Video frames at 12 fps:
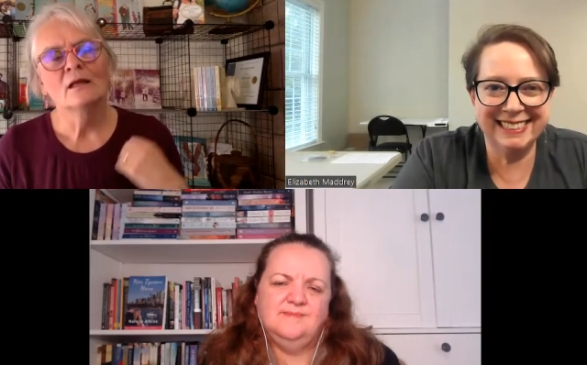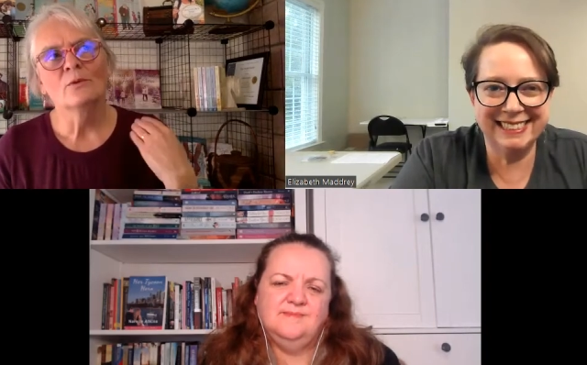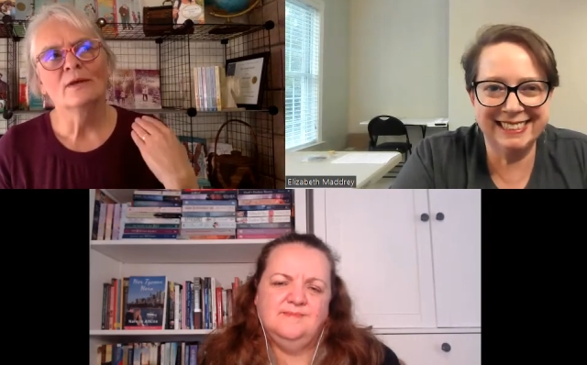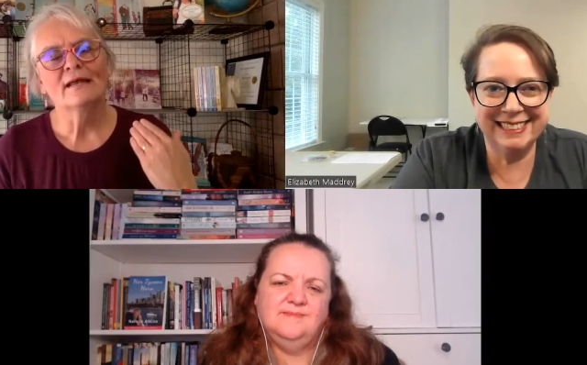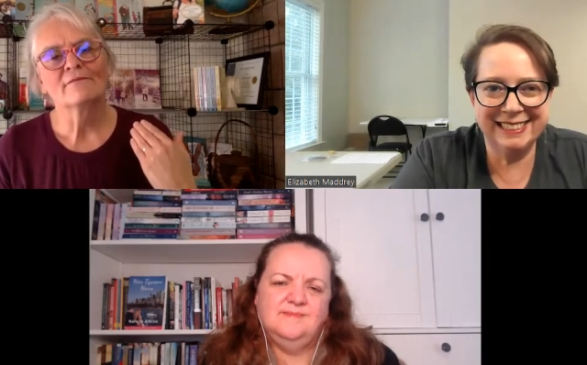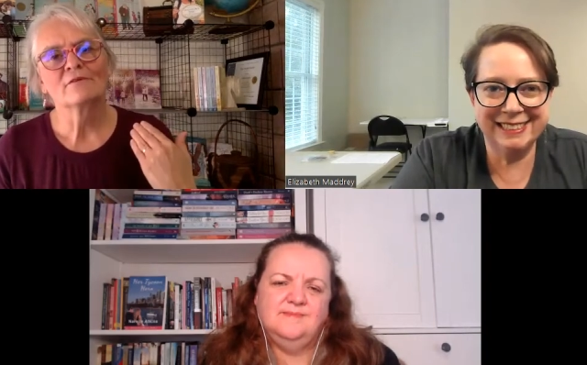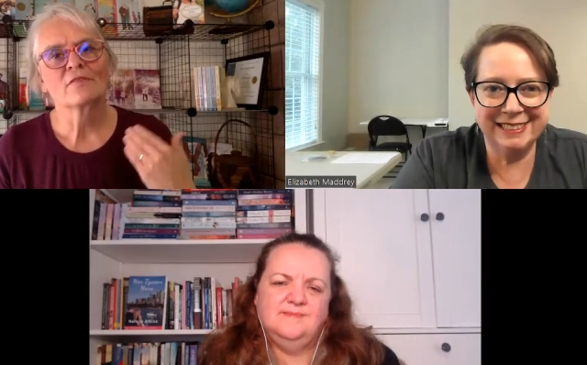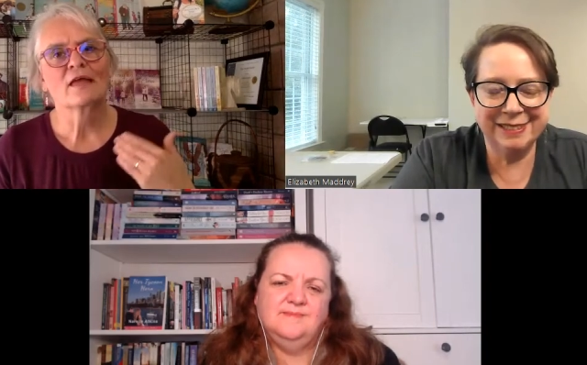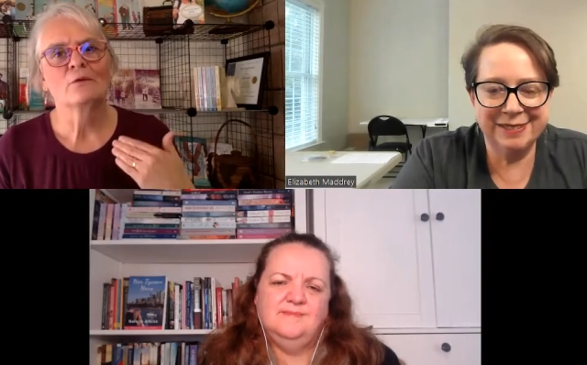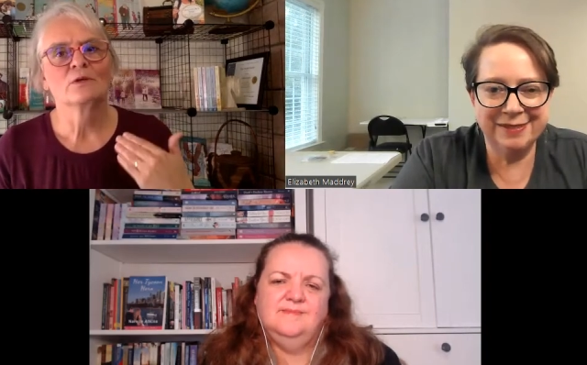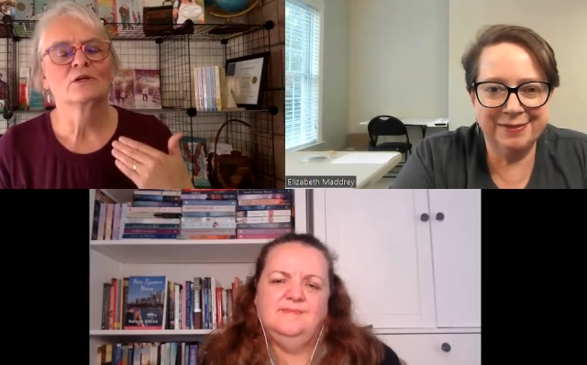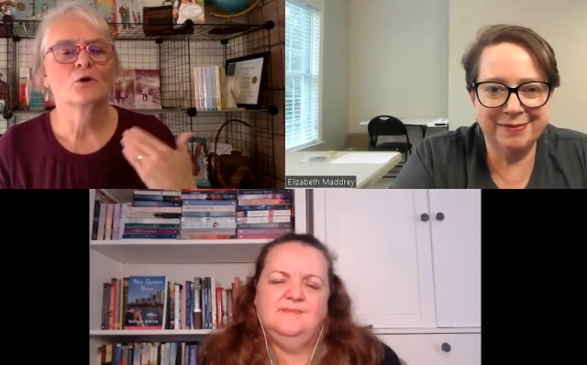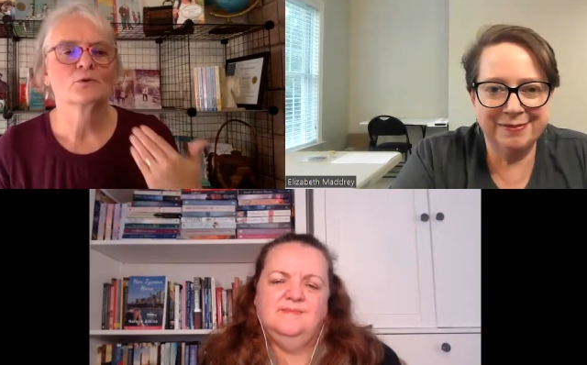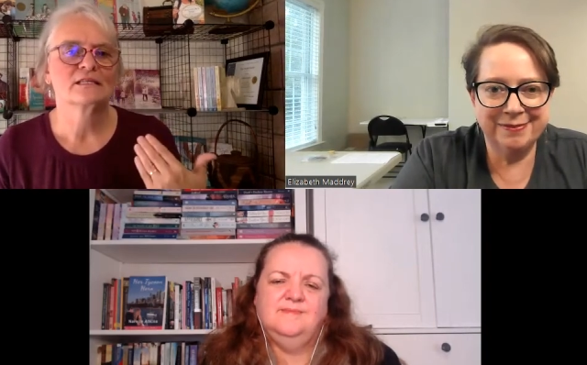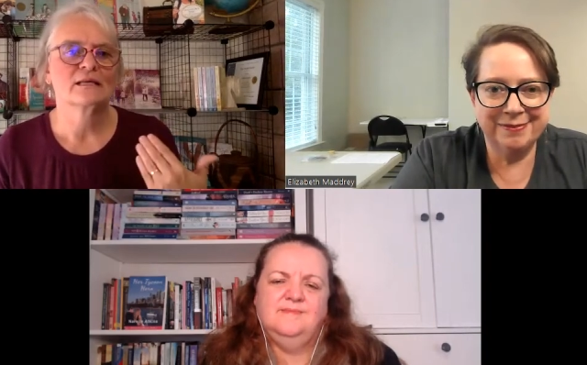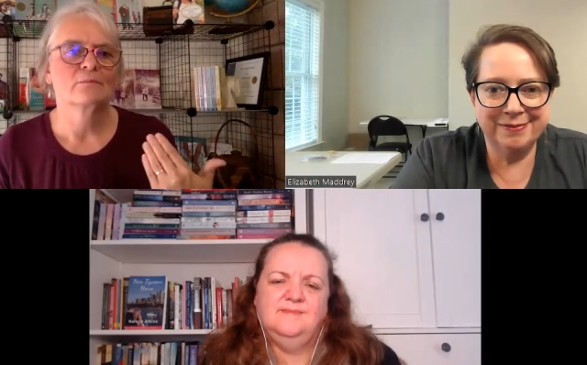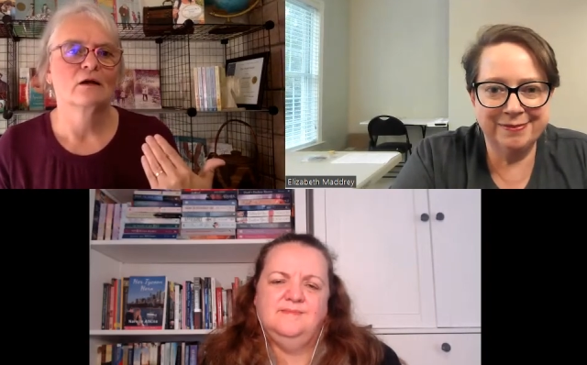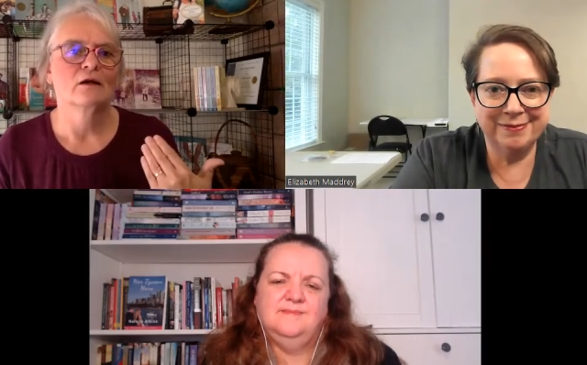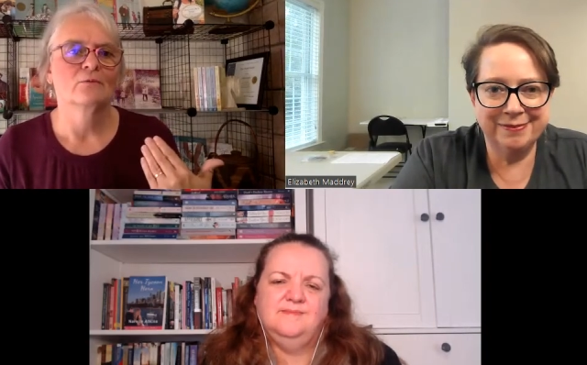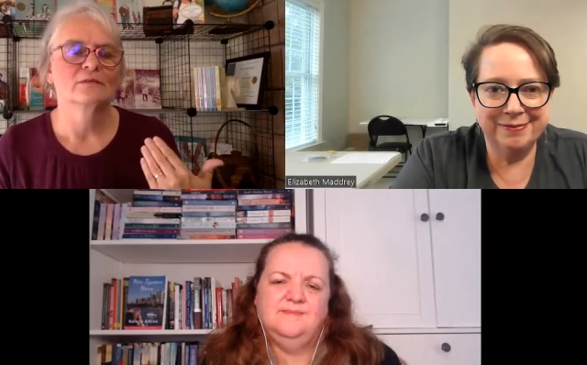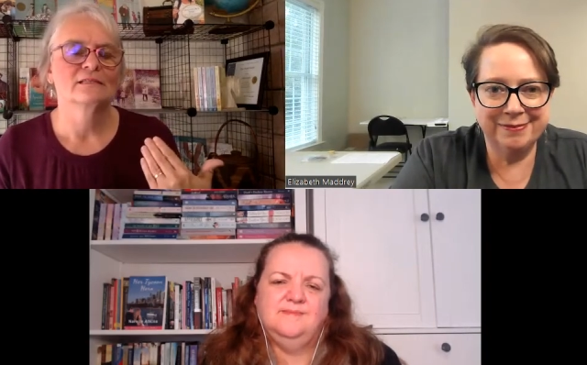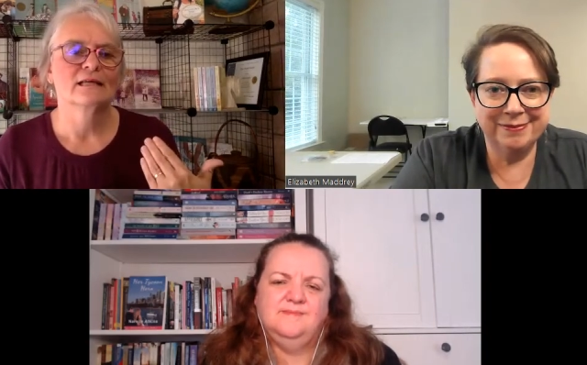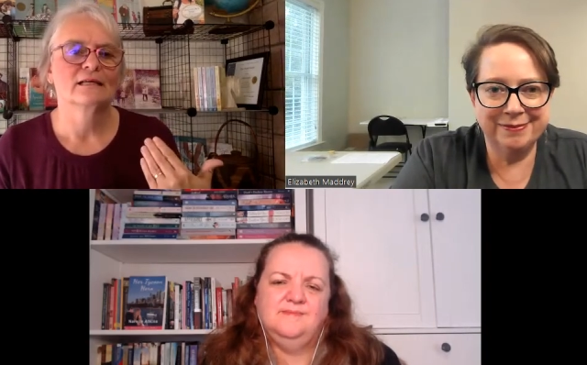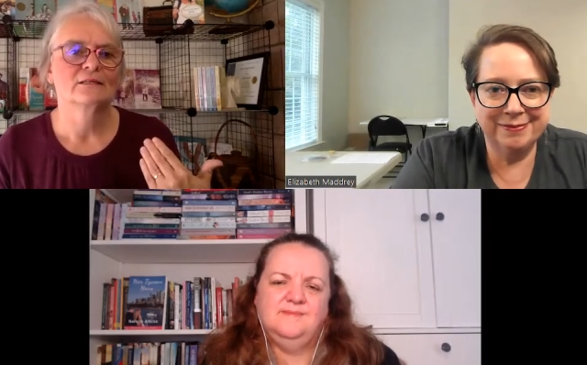Speaker 1: Whenever they would go somewhere, it
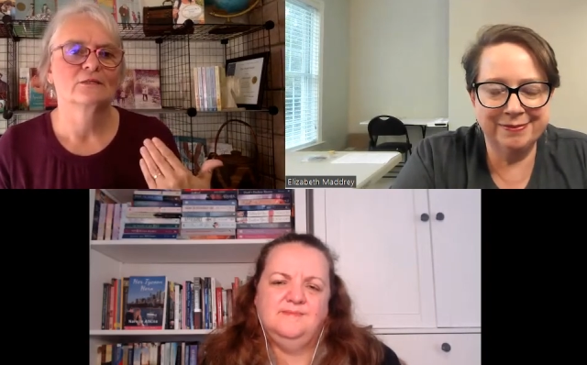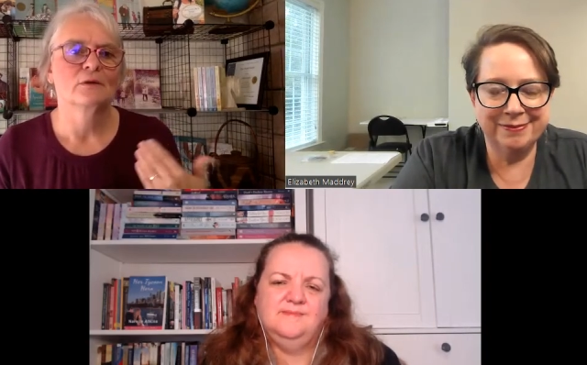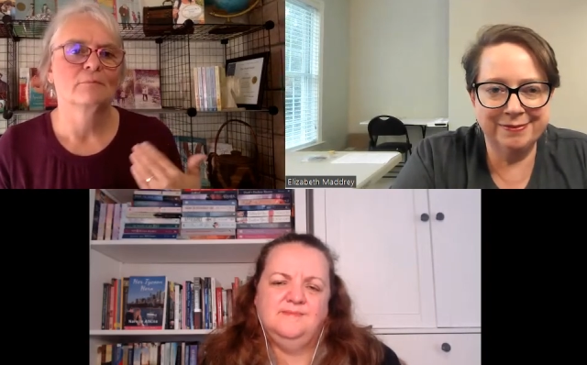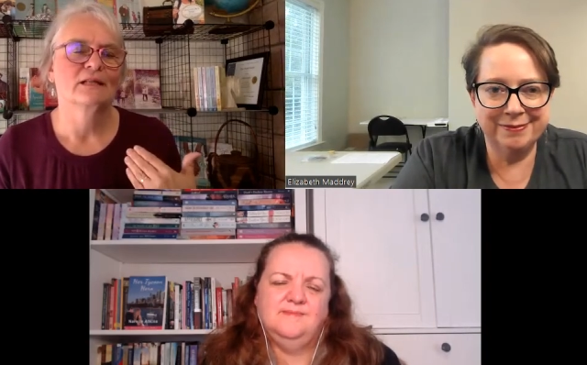was like to a